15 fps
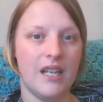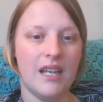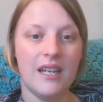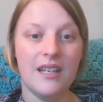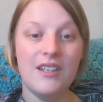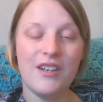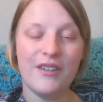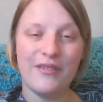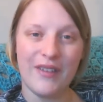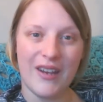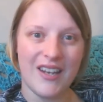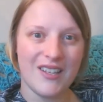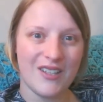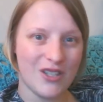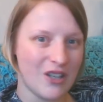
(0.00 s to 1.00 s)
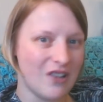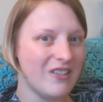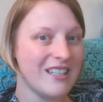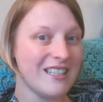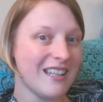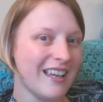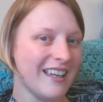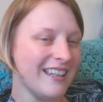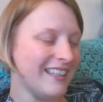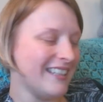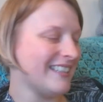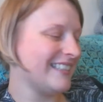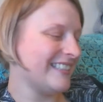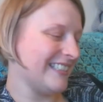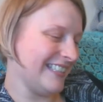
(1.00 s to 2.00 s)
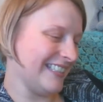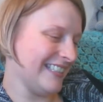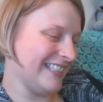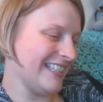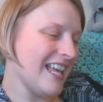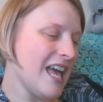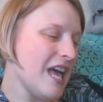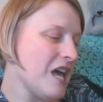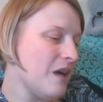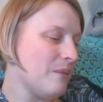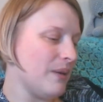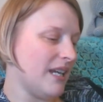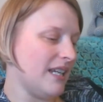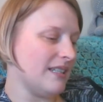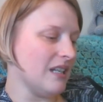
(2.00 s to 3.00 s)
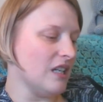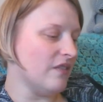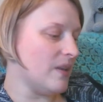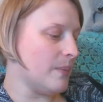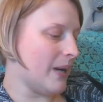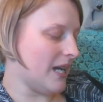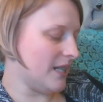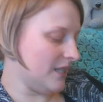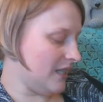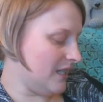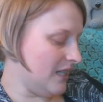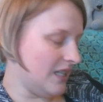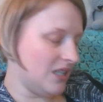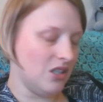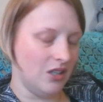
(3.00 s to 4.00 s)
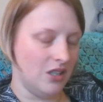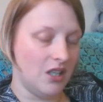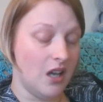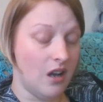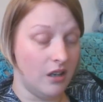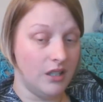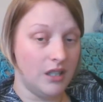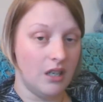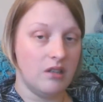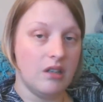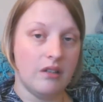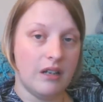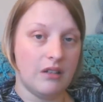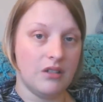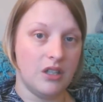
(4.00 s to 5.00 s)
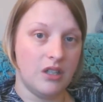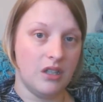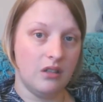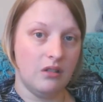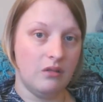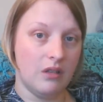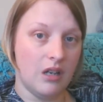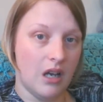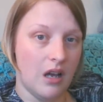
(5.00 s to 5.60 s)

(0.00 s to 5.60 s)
in your face, shall we say. But it's a lovely pattern. It's just that I don't know how to do